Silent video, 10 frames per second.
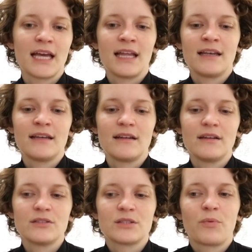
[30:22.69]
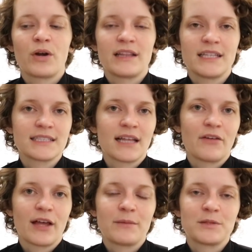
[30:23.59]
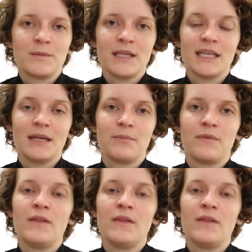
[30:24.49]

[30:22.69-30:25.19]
and support at this level helps me keep